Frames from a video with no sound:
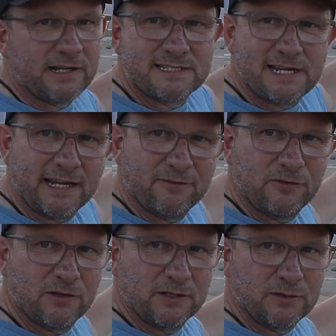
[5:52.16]
can take a
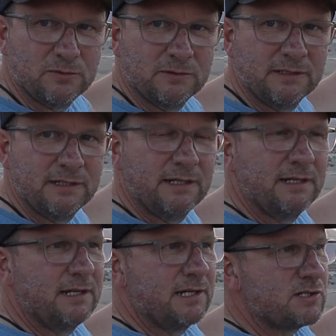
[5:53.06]
few little
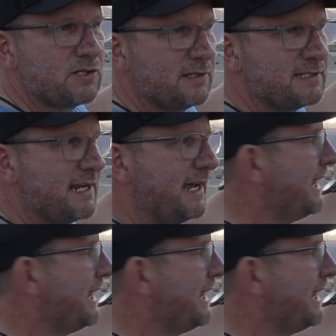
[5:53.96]
shots out